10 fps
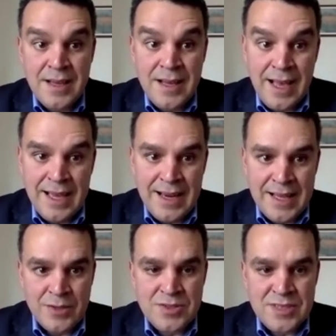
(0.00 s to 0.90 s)

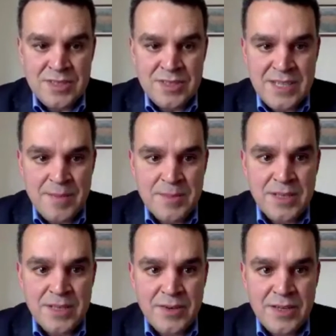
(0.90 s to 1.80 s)
highlighted to some degree.
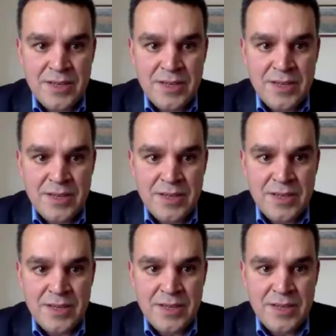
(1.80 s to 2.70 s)
So we look
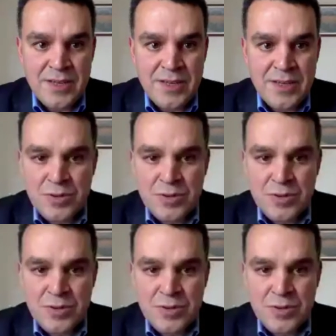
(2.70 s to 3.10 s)
forward to